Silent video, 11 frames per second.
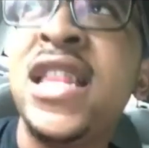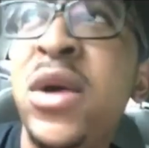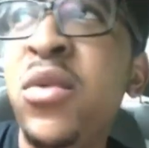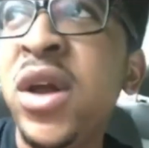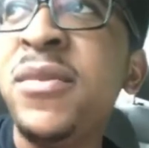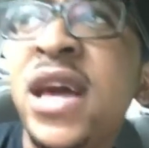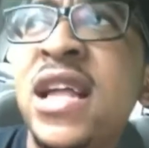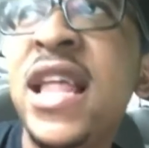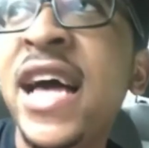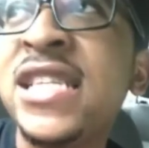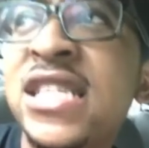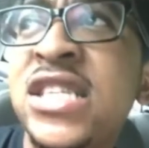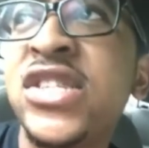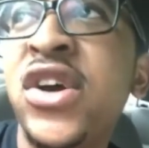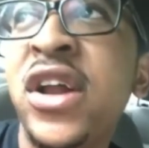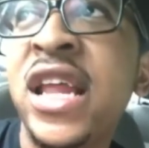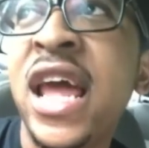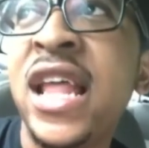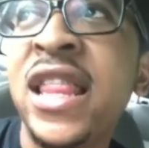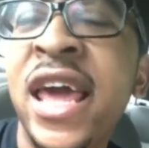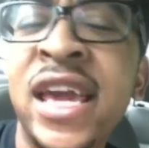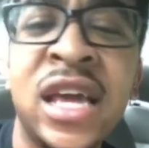And then one of my classes
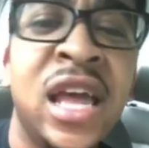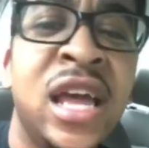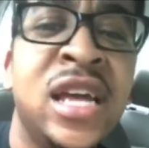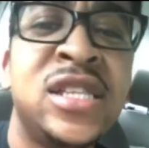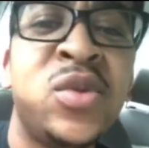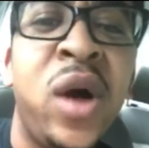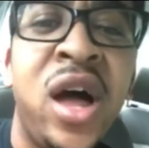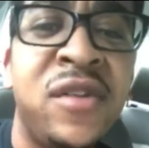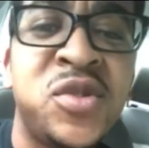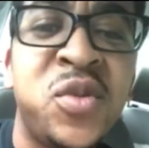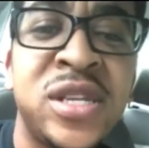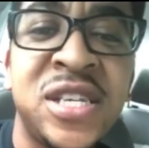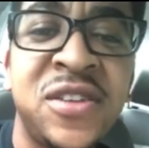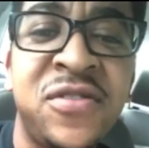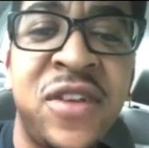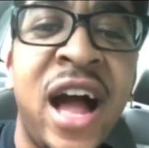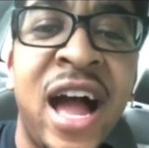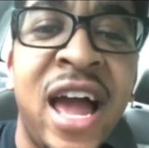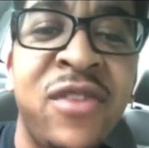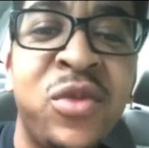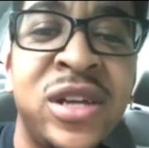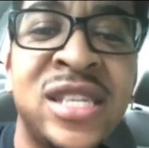started at like
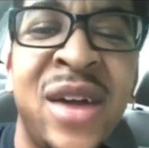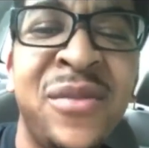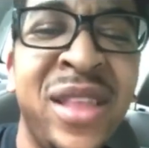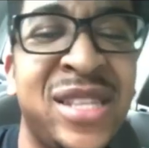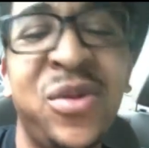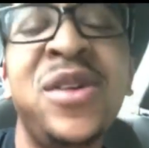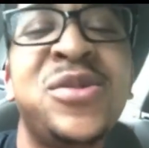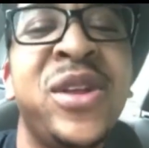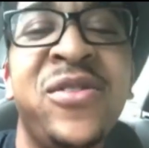12:25 one time. I'm like,